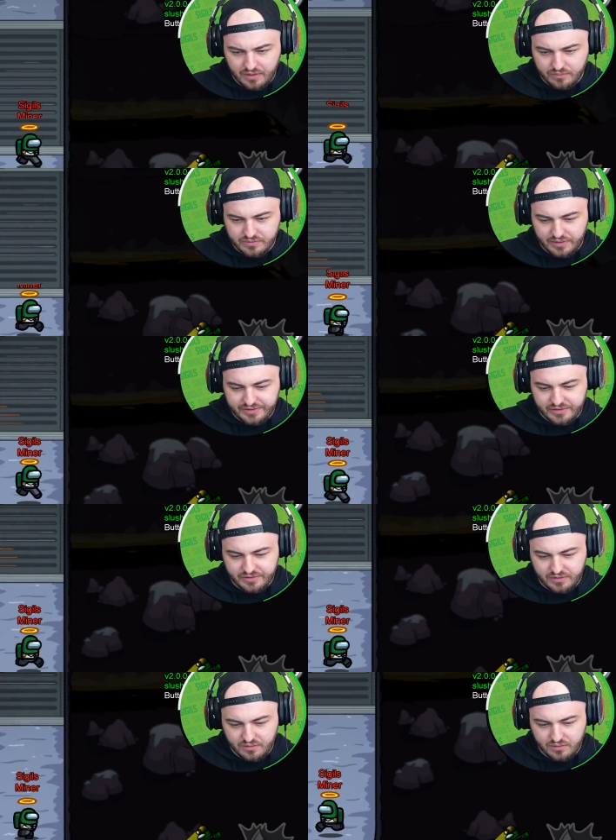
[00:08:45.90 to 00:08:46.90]
oh, lights are
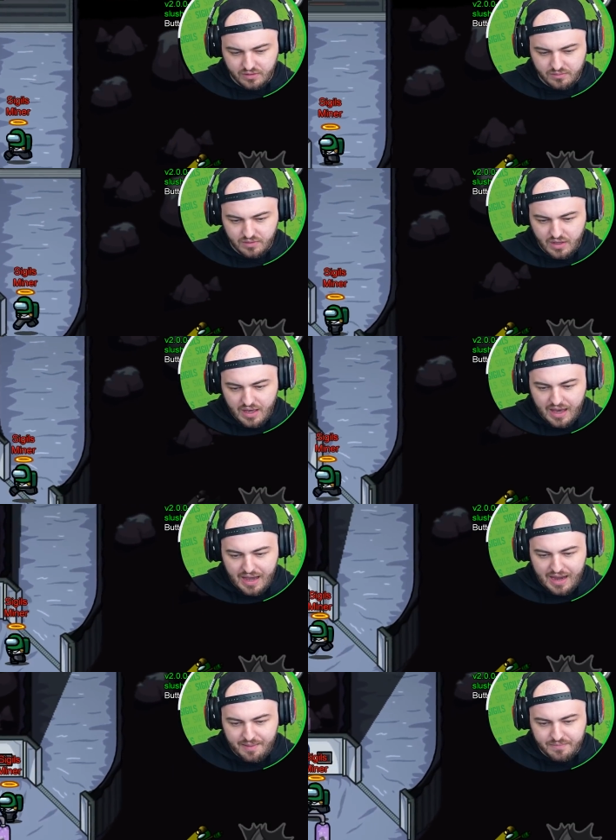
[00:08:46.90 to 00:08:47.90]
still coming.
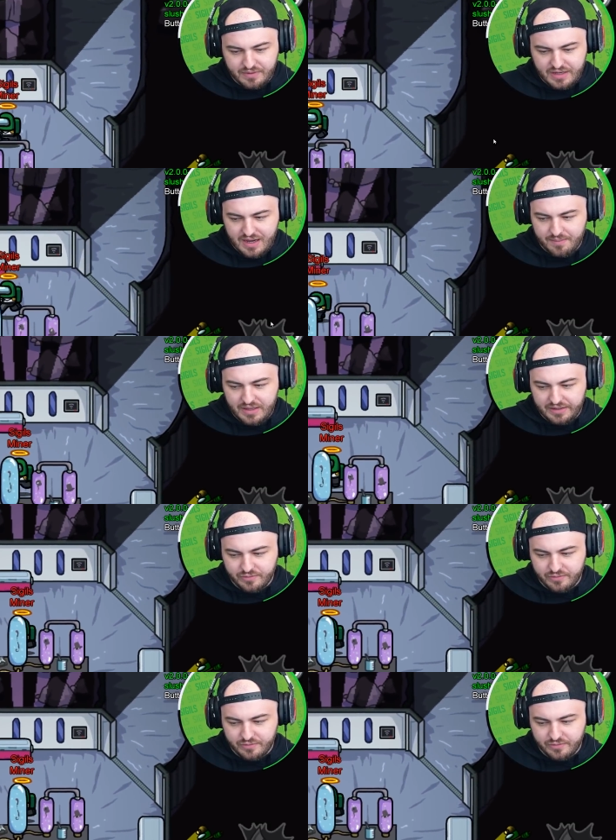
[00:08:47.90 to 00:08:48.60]
I'm coming.